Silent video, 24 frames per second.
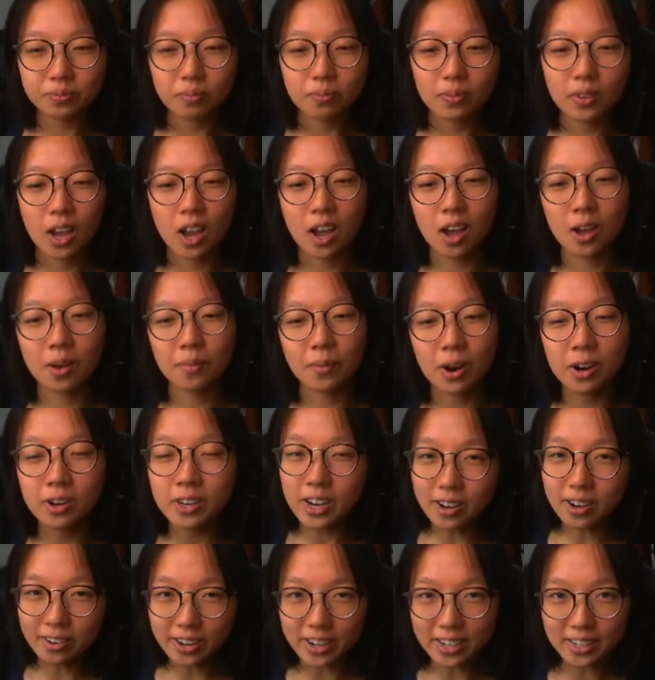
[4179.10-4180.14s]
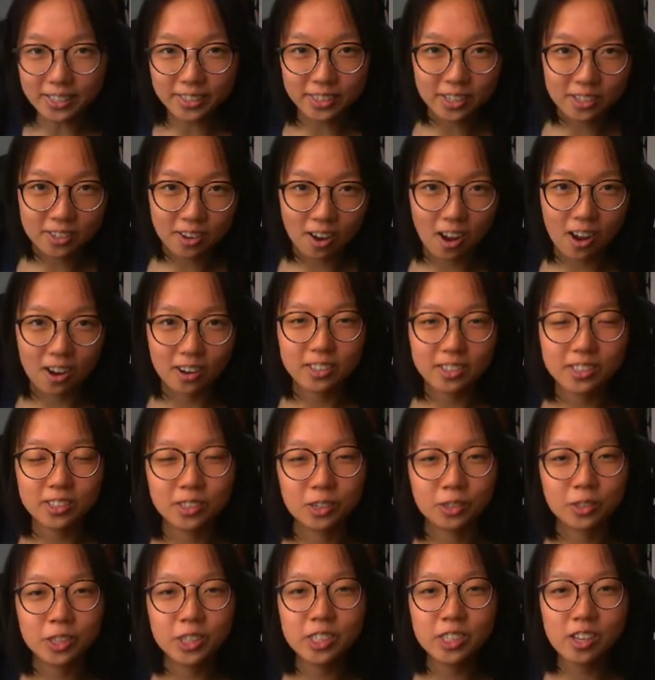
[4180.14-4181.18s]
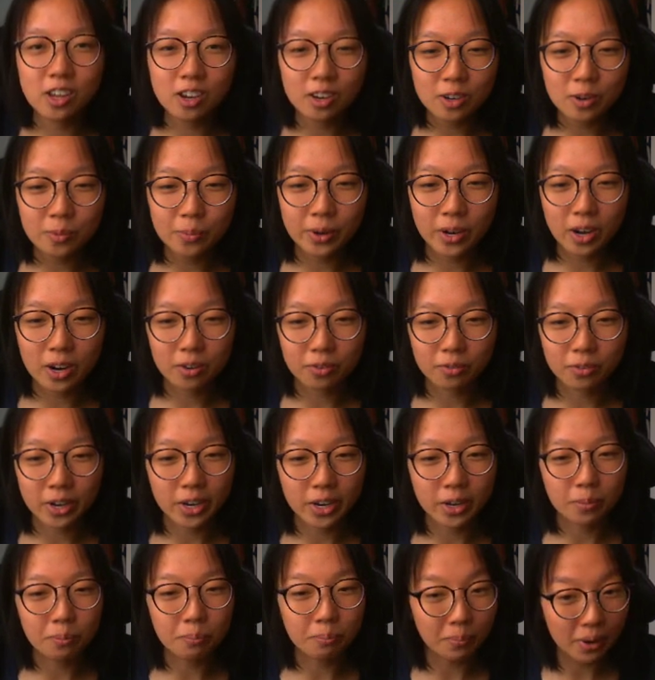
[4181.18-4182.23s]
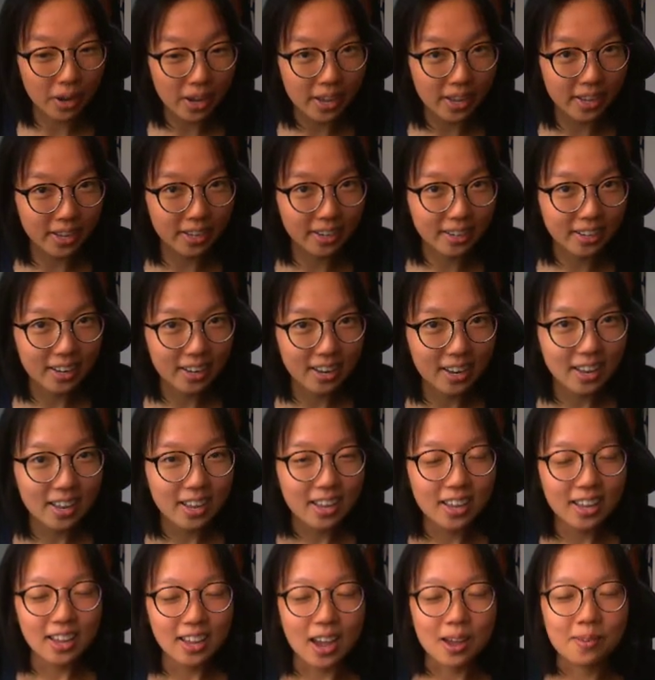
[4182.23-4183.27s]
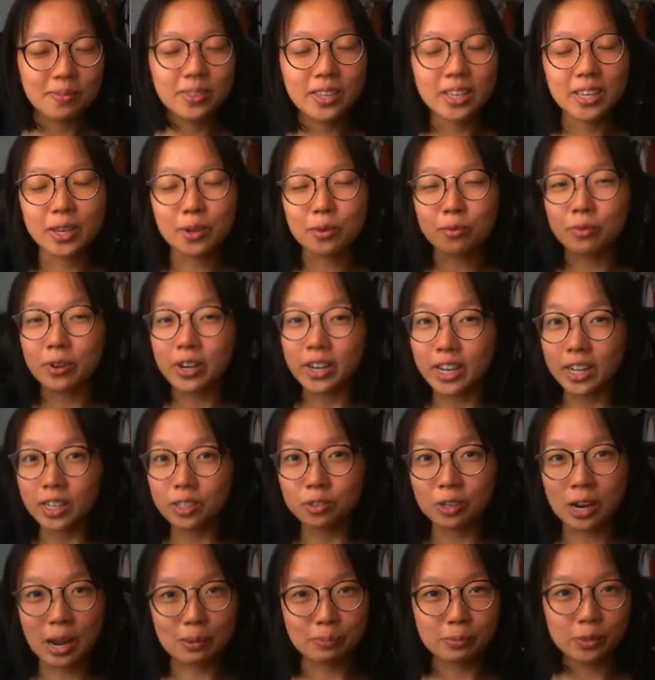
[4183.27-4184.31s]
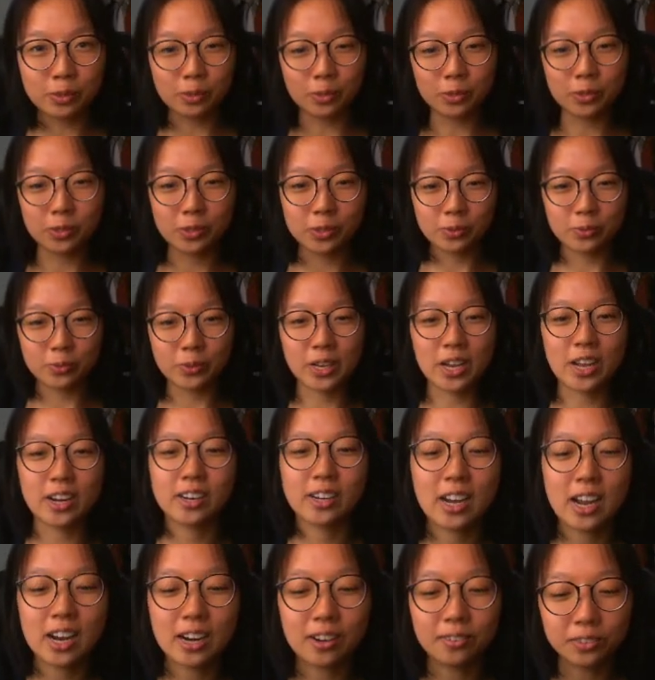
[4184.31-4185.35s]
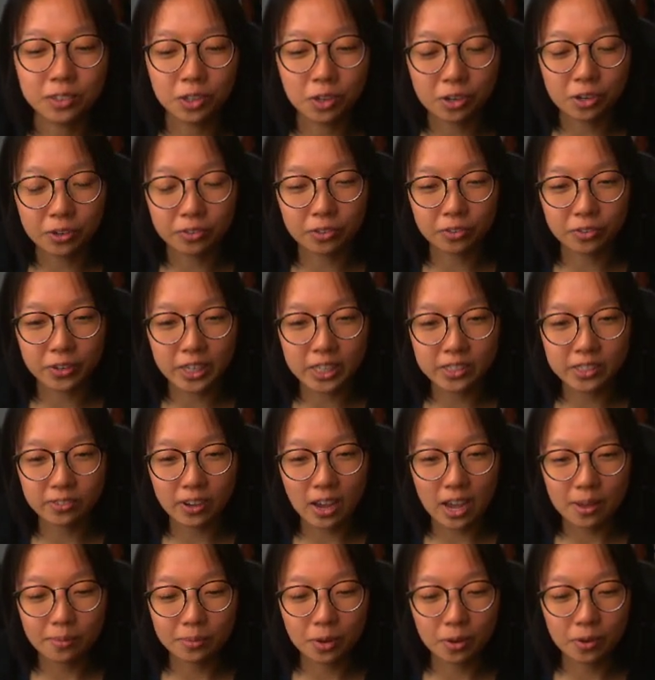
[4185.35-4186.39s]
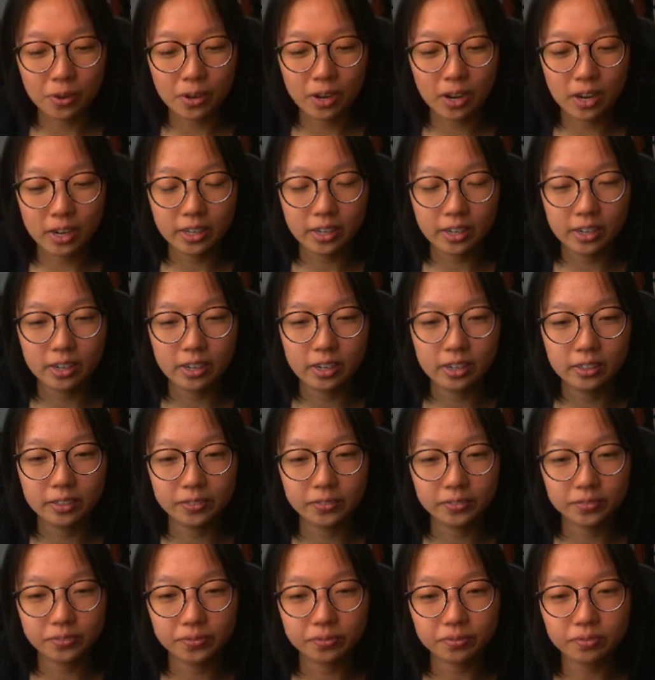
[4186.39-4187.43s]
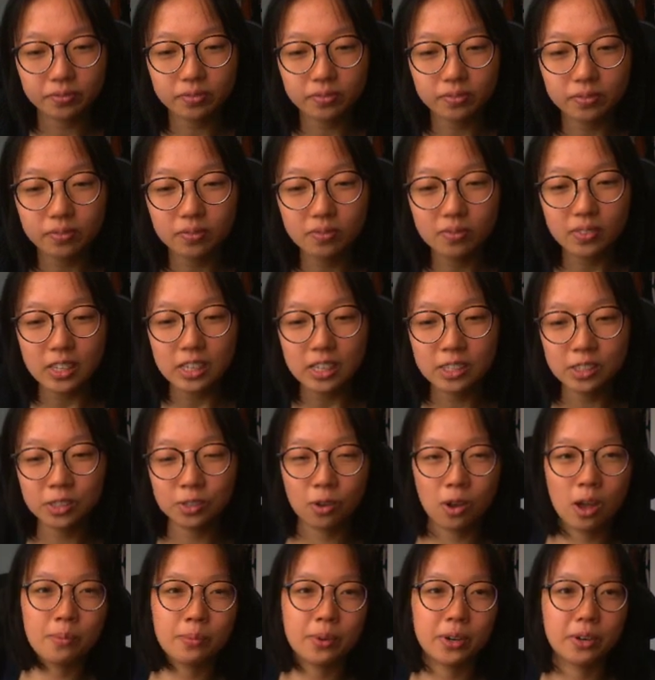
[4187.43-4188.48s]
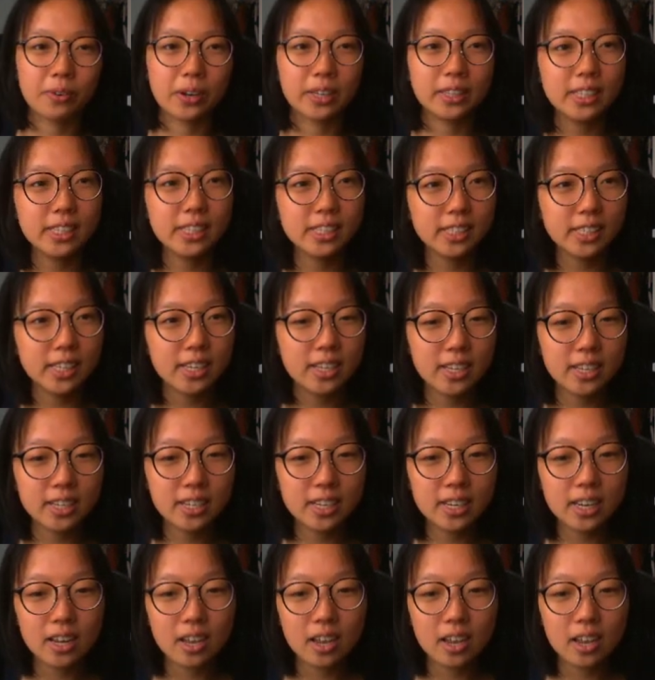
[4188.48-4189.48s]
Our narrator is a dog, so she's not going to put on a ring, but I'm thinking ring, trap souls, we got a kind of Lord of the Rings vibe going on here. So I'm going to write this in.